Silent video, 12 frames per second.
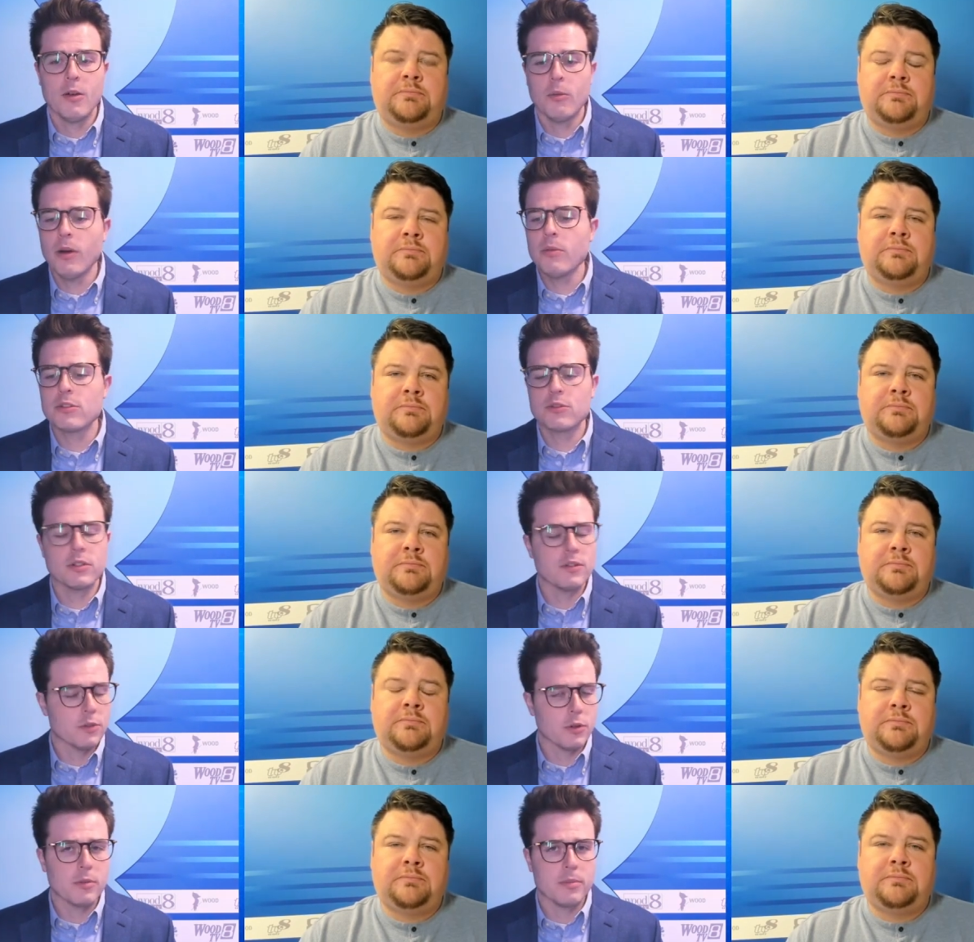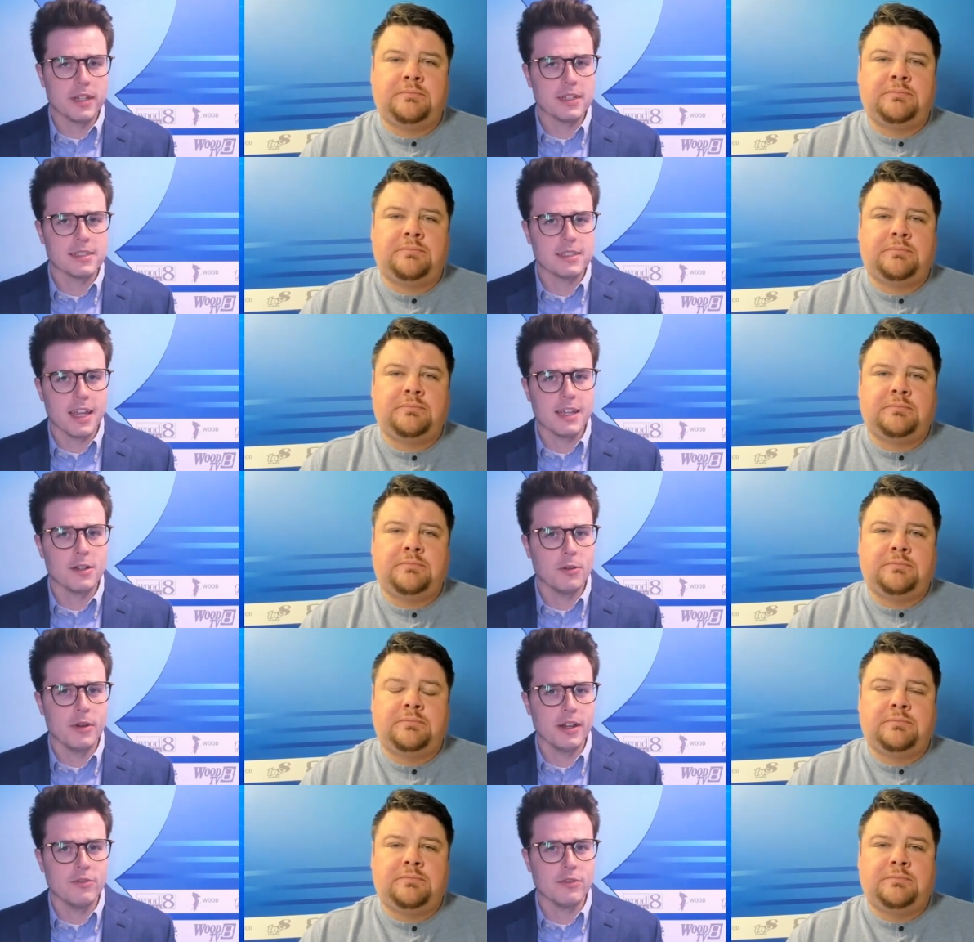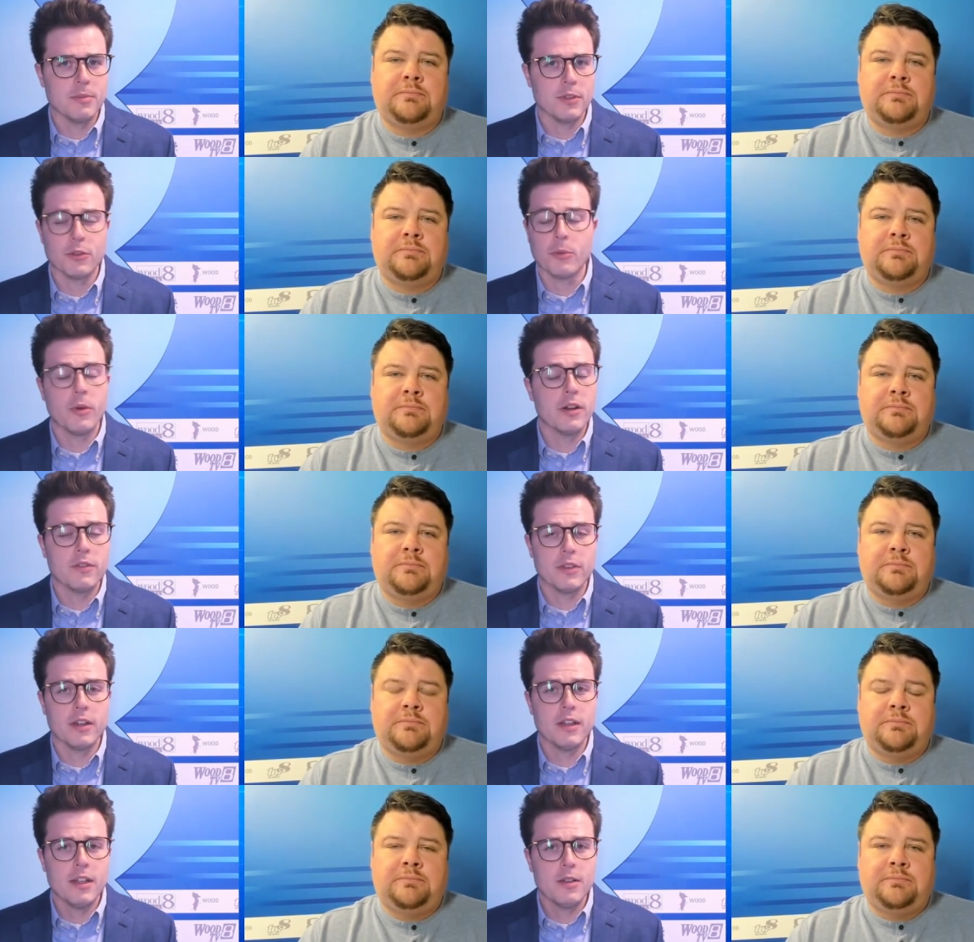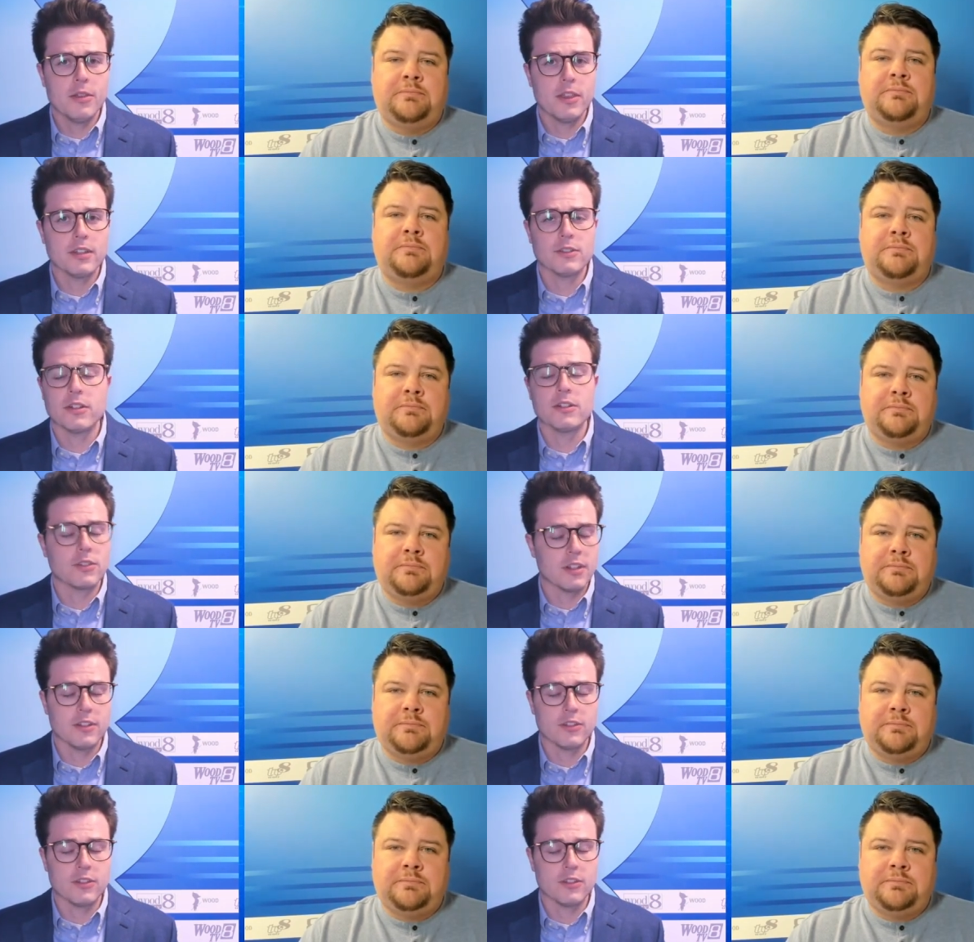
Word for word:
Speaker 1: What was sort of your biggest takeaway from this, or one of the things that is going to